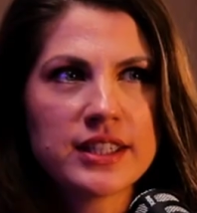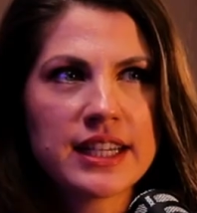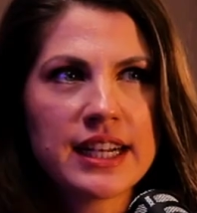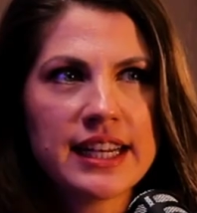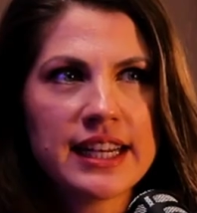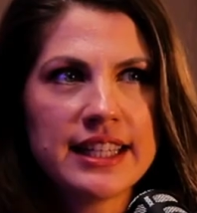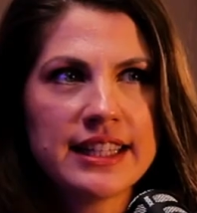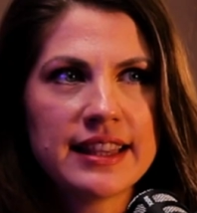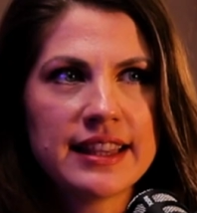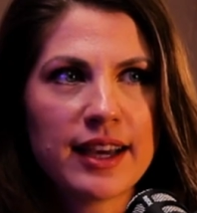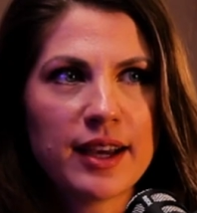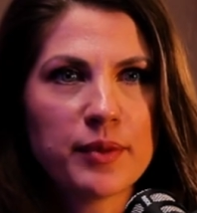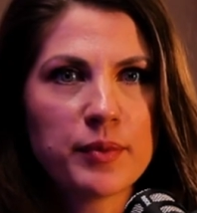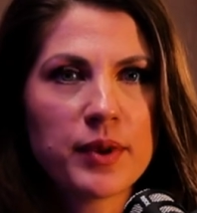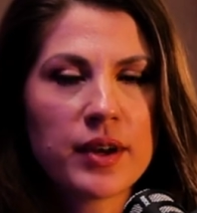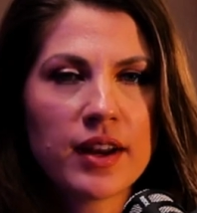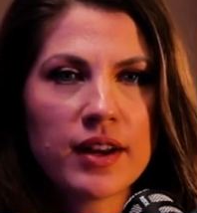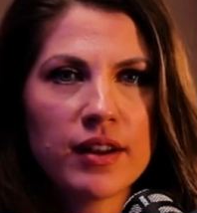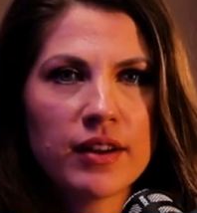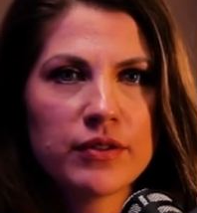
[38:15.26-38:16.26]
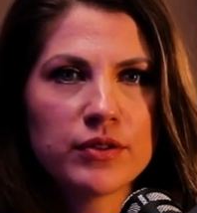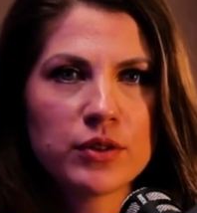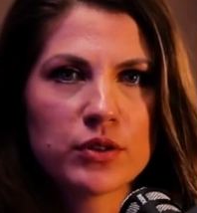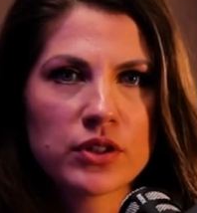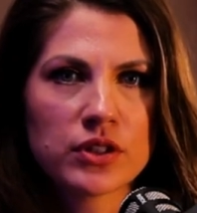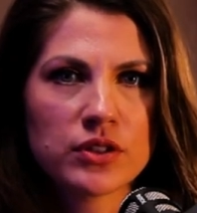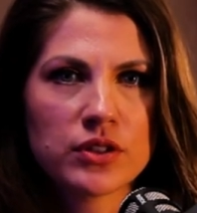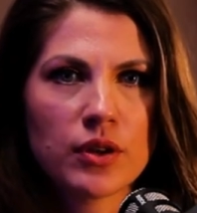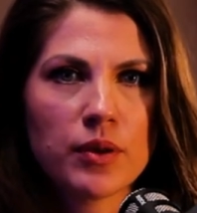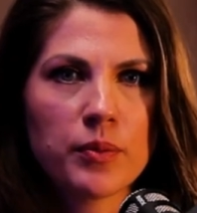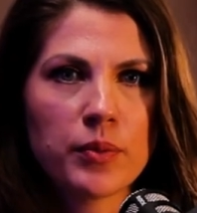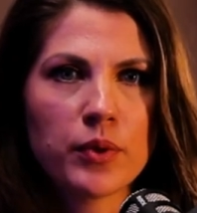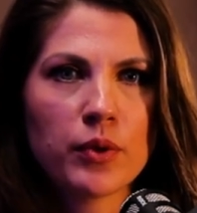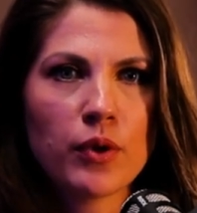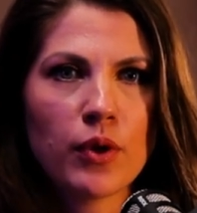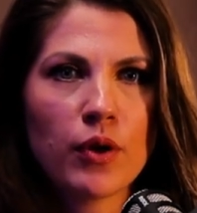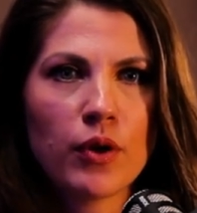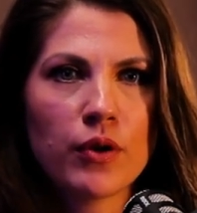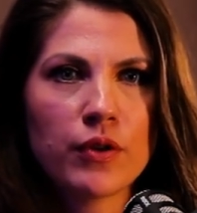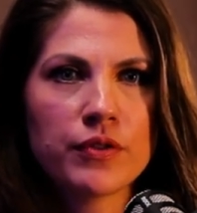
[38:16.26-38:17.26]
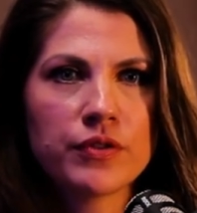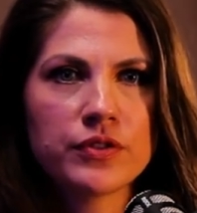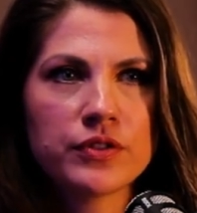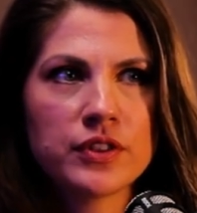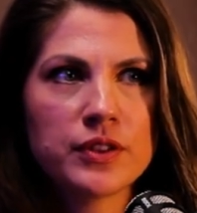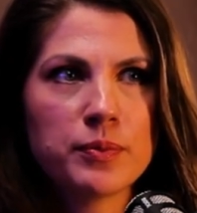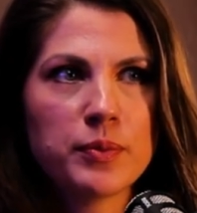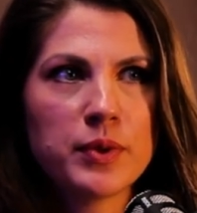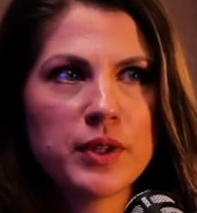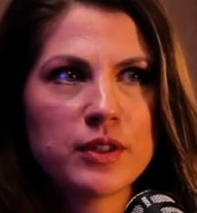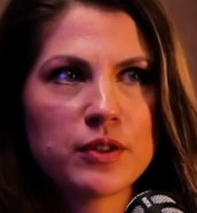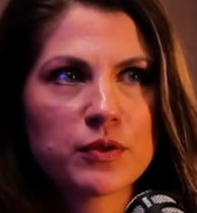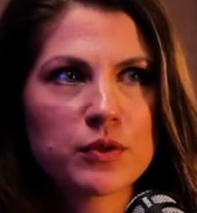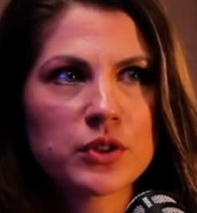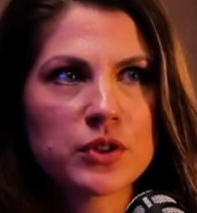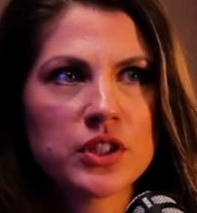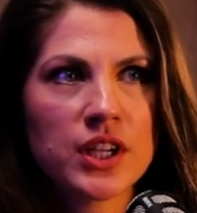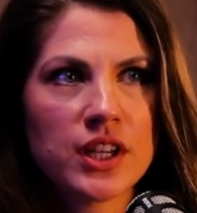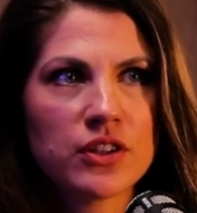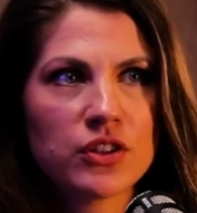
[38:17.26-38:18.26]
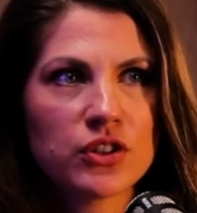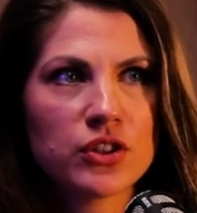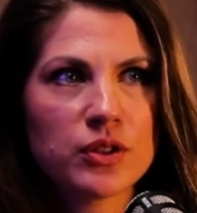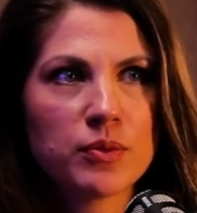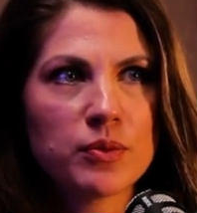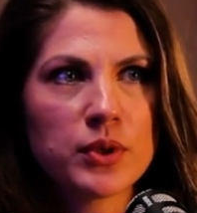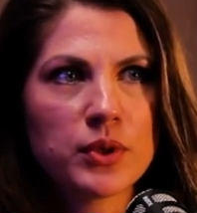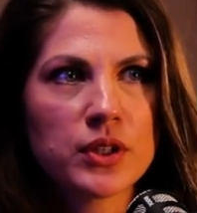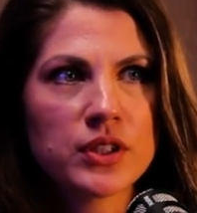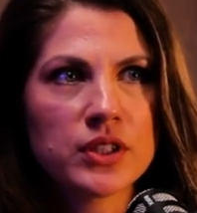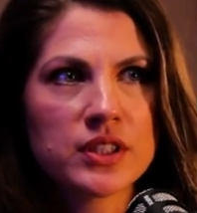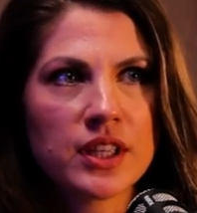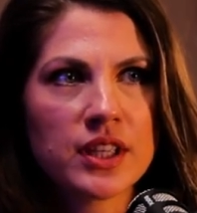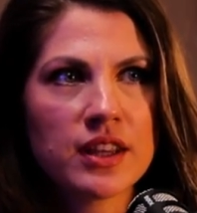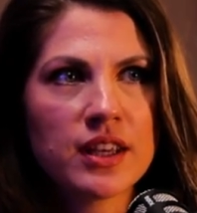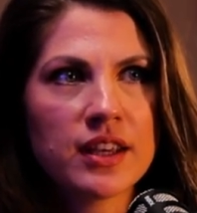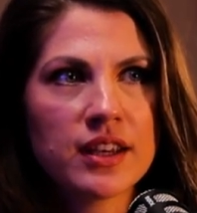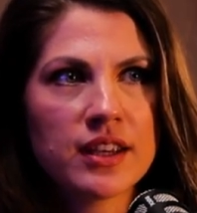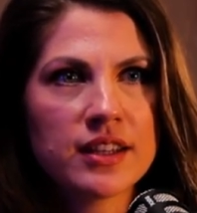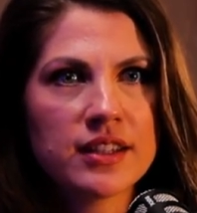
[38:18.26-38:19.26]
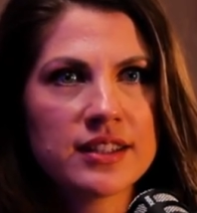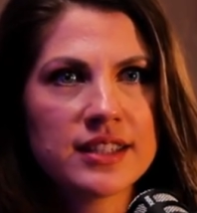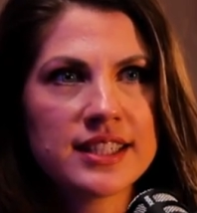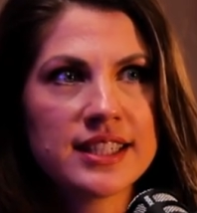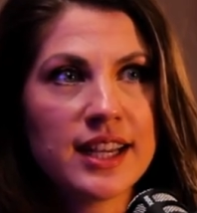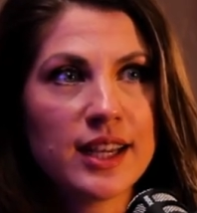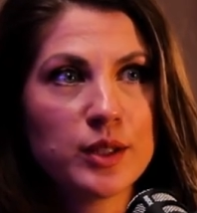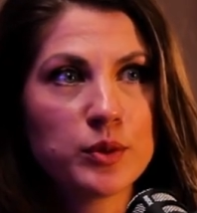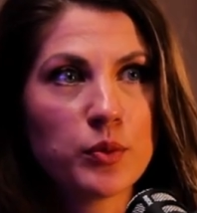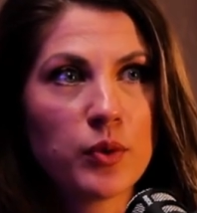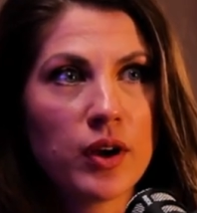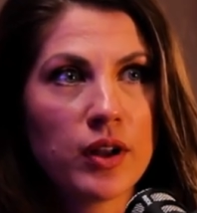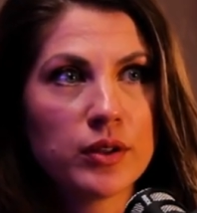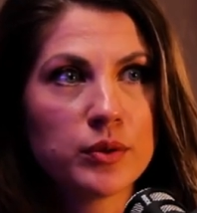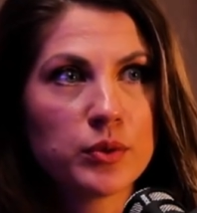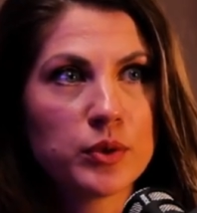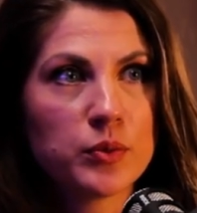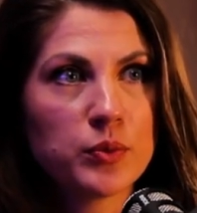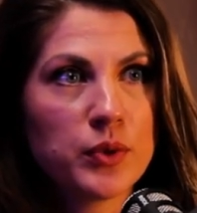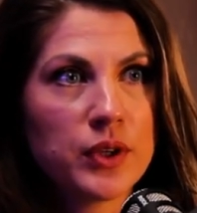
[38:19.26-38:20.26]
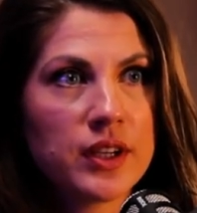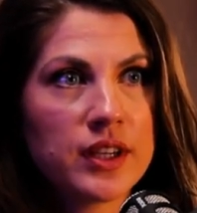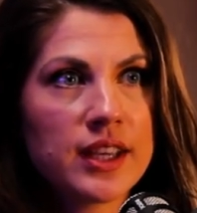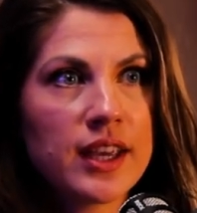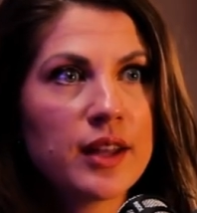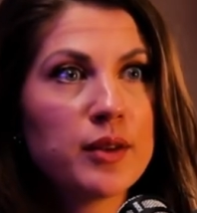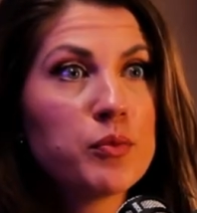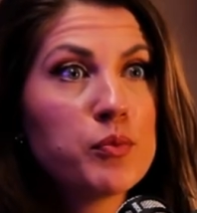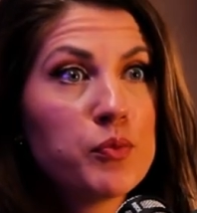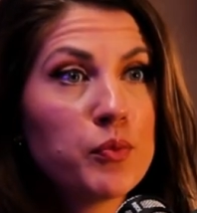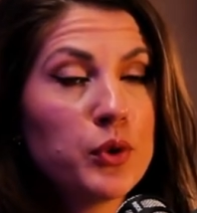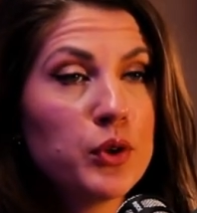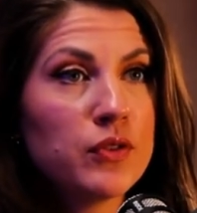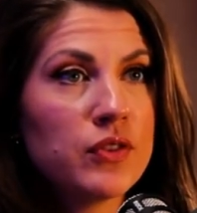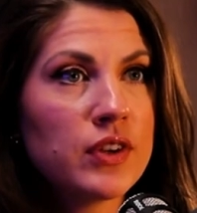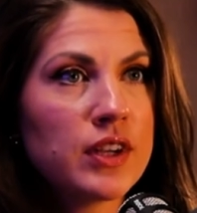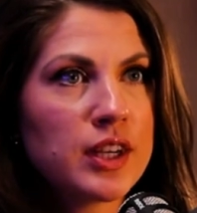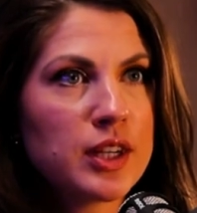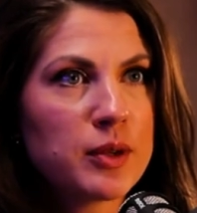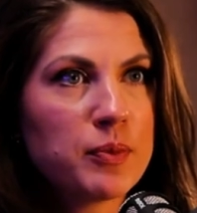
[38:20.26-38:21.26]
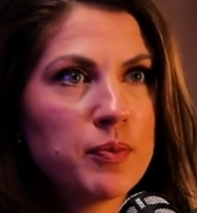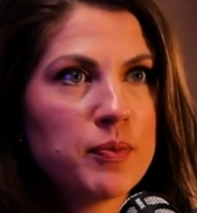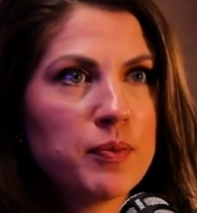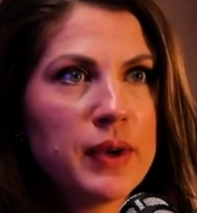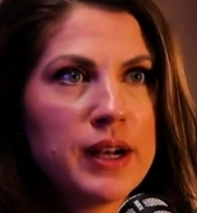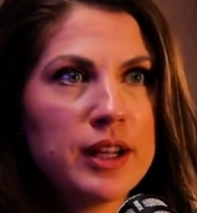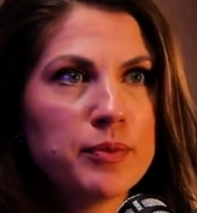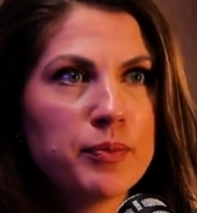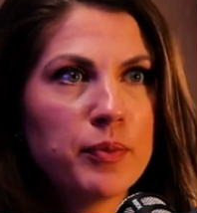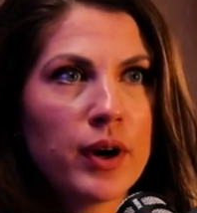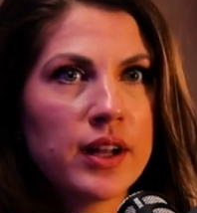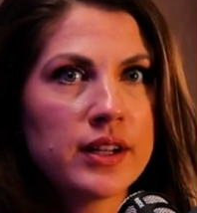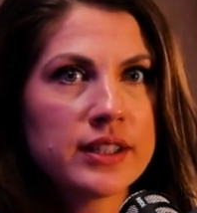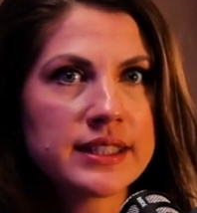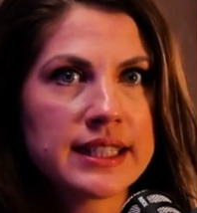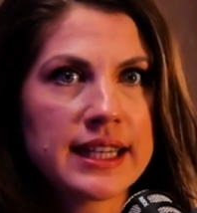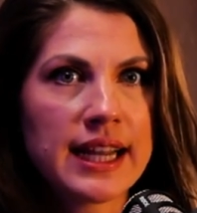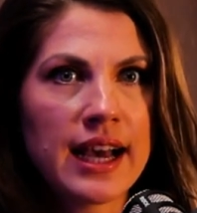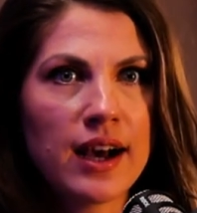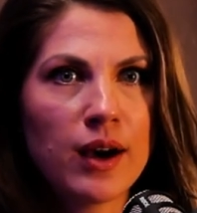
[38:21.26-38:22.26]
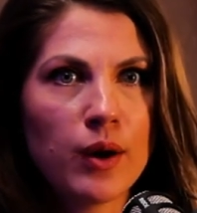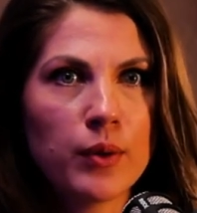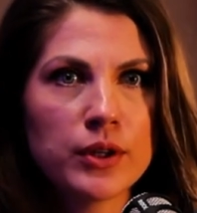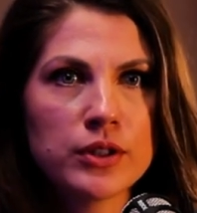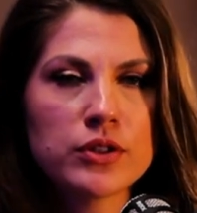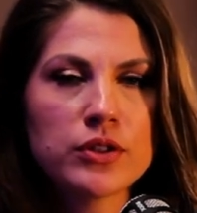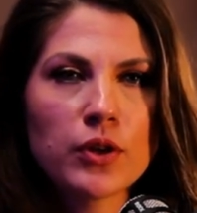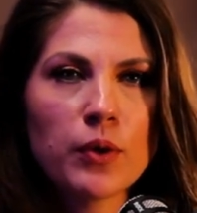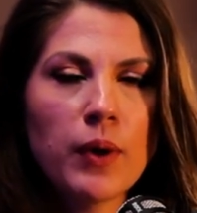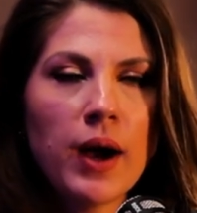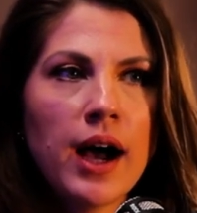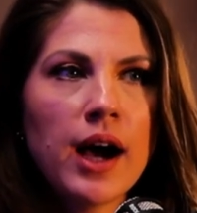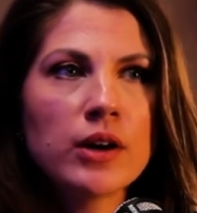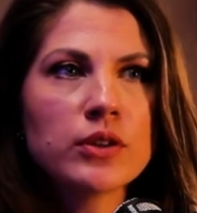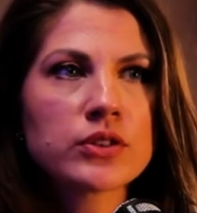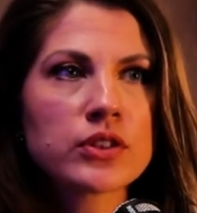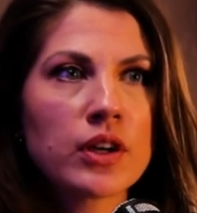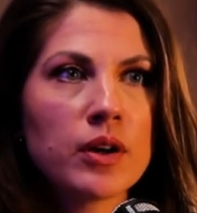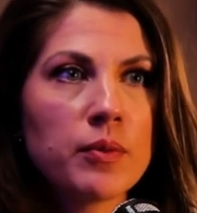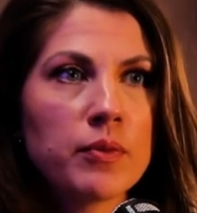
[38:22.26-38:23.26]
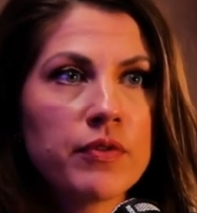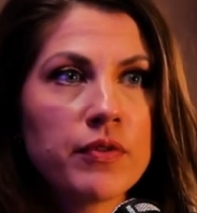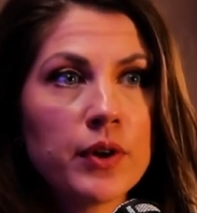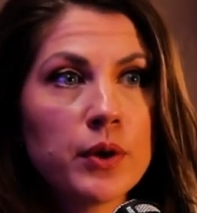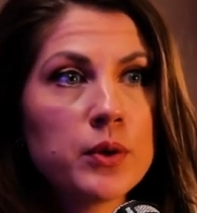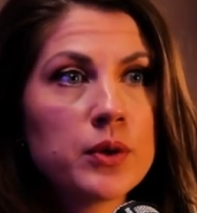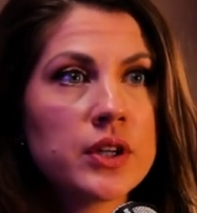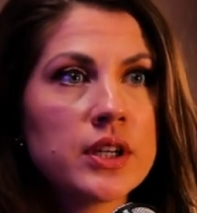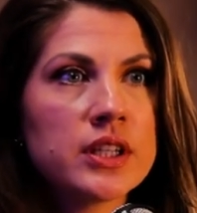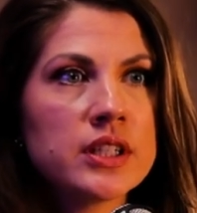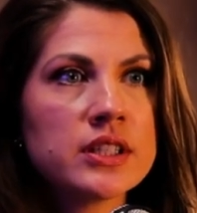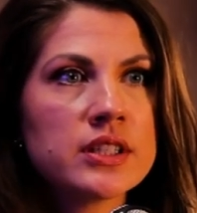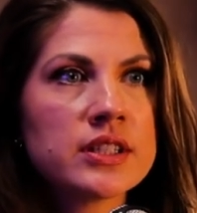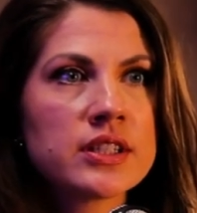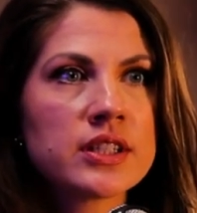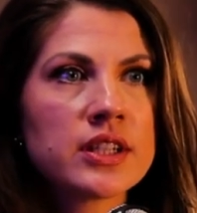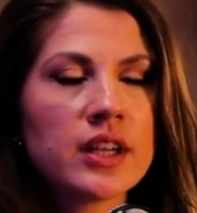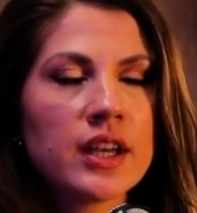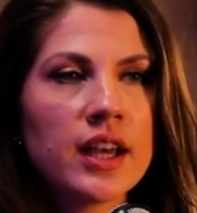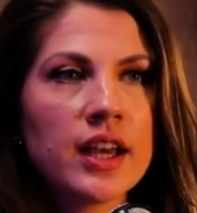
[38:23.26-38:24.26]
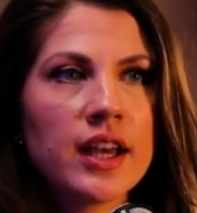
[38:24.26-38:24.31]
to lead that. But I love your example of the bids for attention, because I think in today's world, when we're again moving at a million miles an hour, so outcome focused,